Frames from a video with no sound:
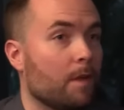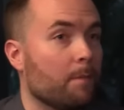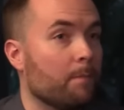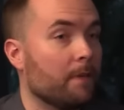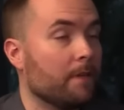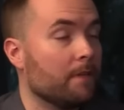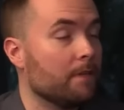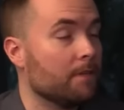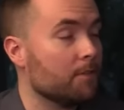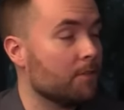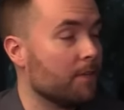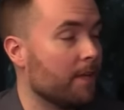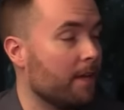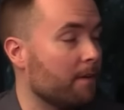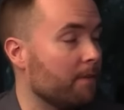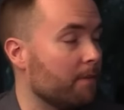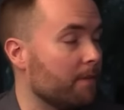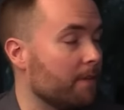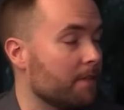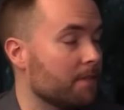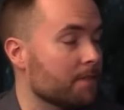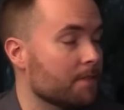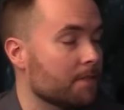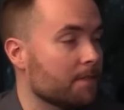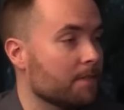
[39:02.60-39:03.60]
coming into
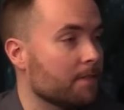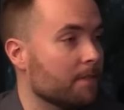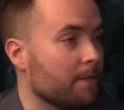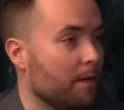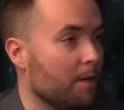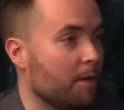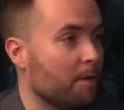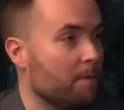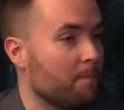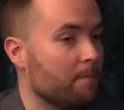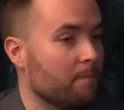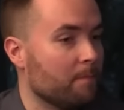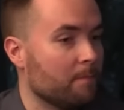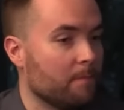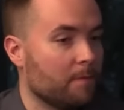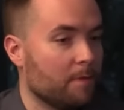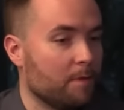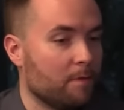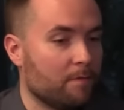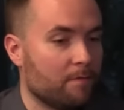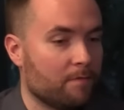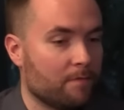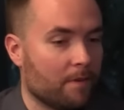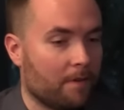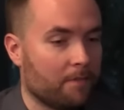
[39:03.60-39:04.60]
Shadowlands,
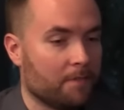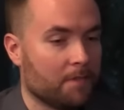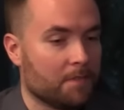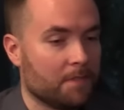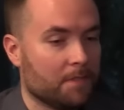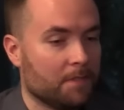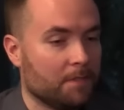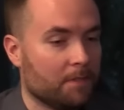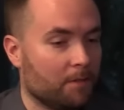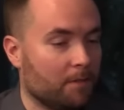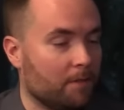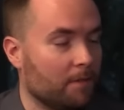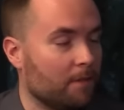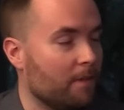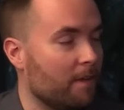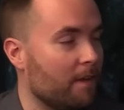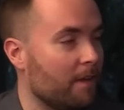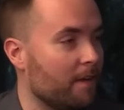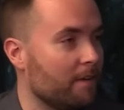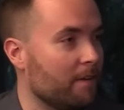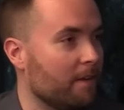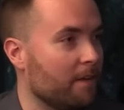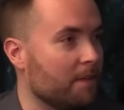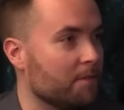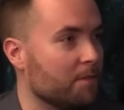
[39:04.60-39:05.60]
you've obviously learned a
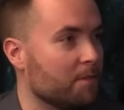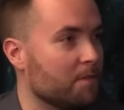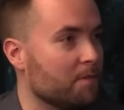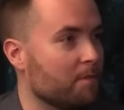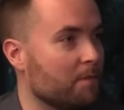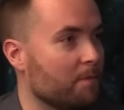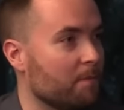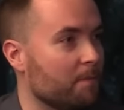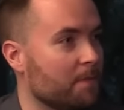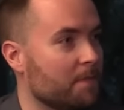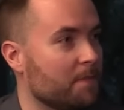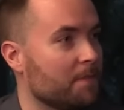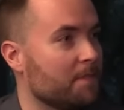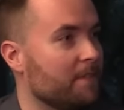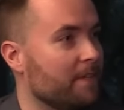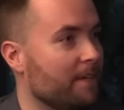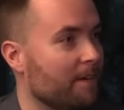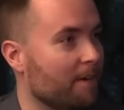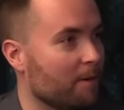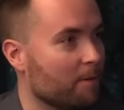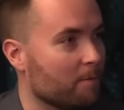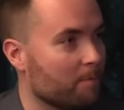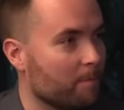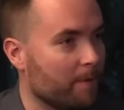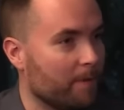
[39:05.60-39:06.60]
lot, not just from this
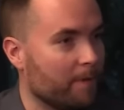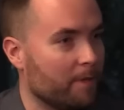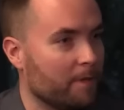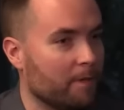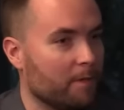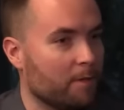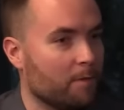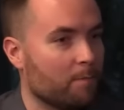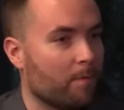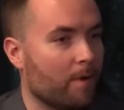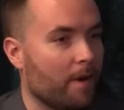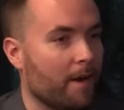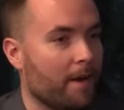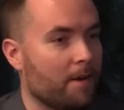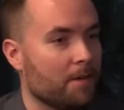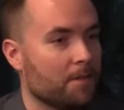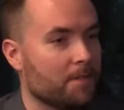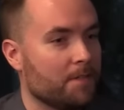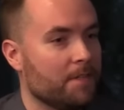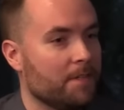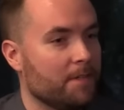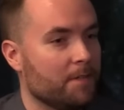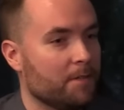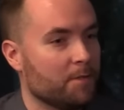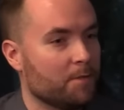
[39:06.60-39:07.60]
tier, but in prior
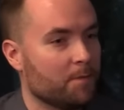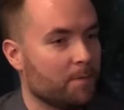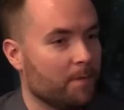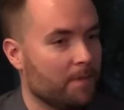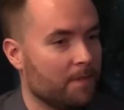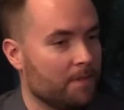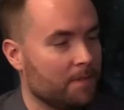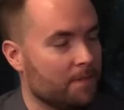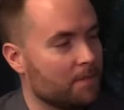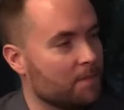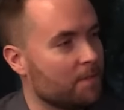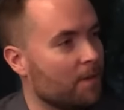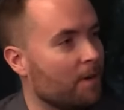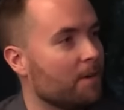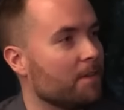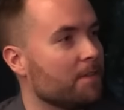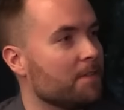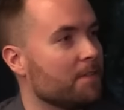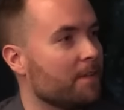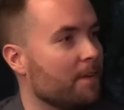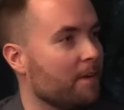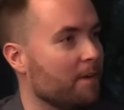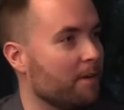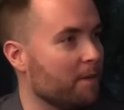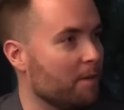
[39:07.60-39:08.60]
tiers when it started
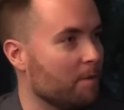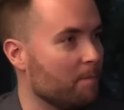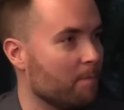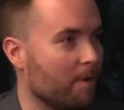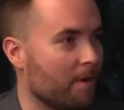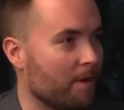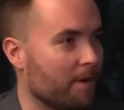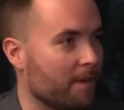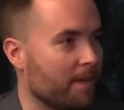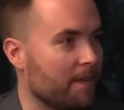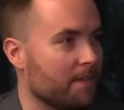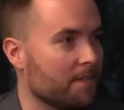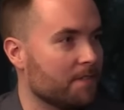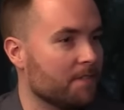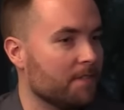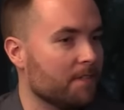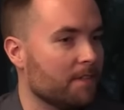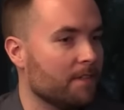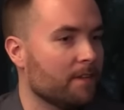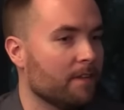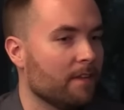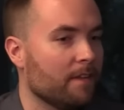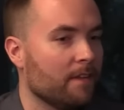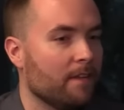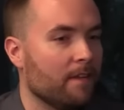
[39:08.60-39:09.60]
to kind of get
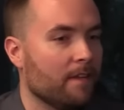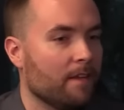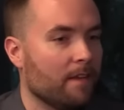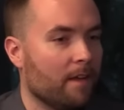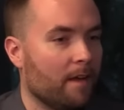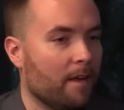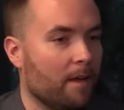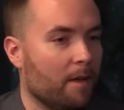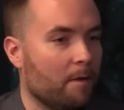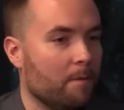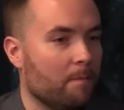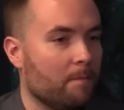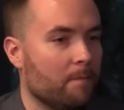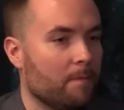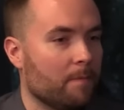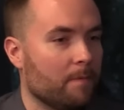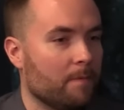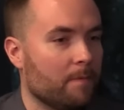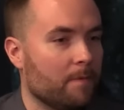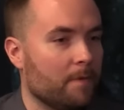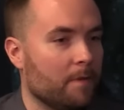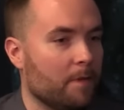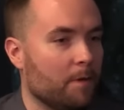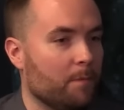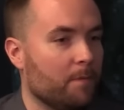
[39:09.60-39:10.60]
broadcasted.
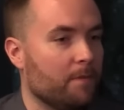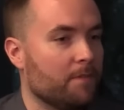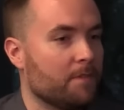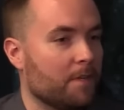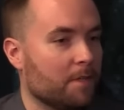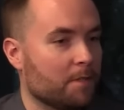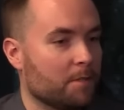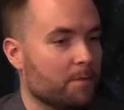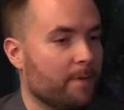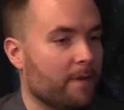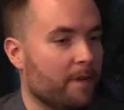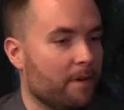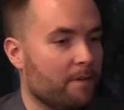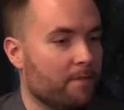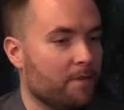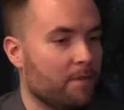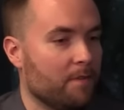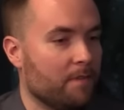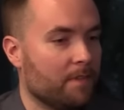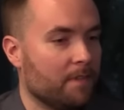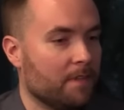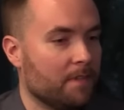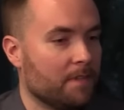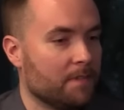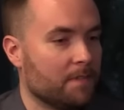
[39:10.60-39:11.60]
We've talked about a few
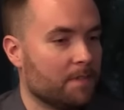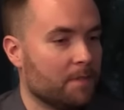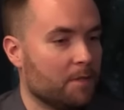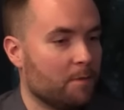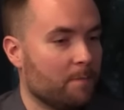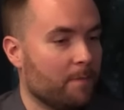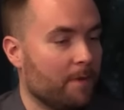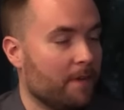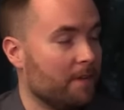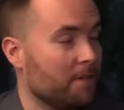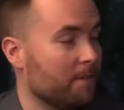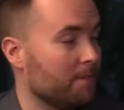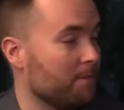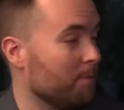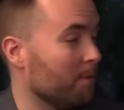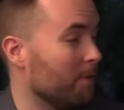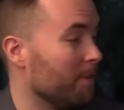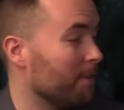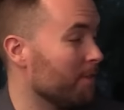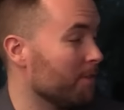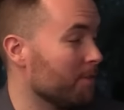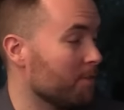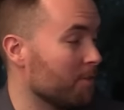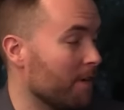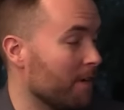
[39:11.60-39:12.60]
things that you might
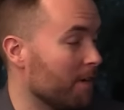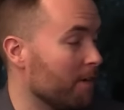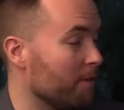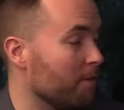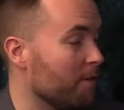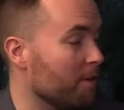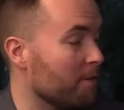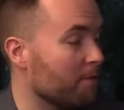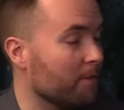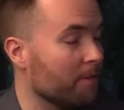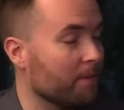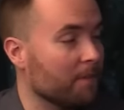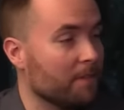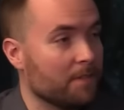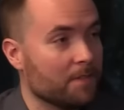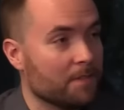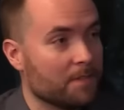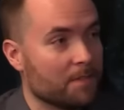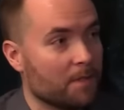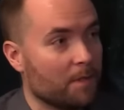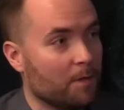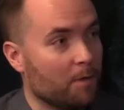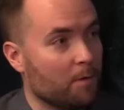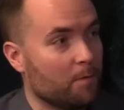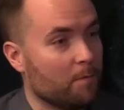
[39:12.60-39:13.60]
want to try to do differently.
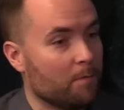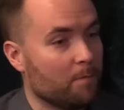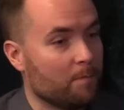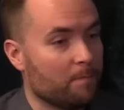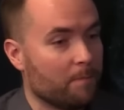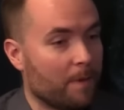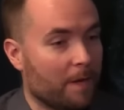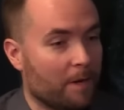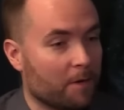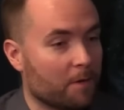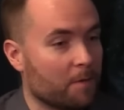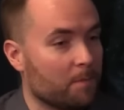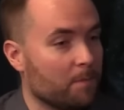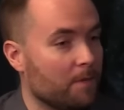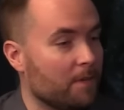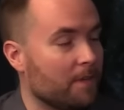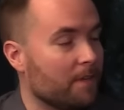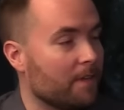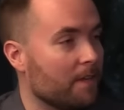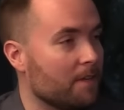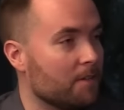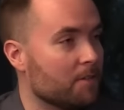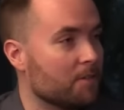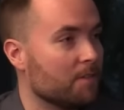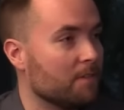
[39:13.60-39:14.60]
So better
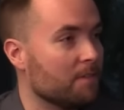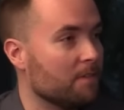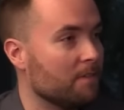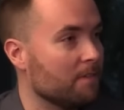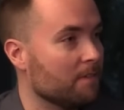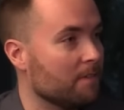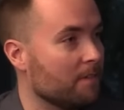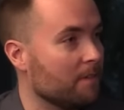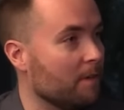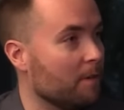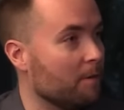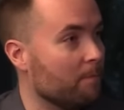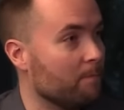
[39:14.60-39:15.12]
communication.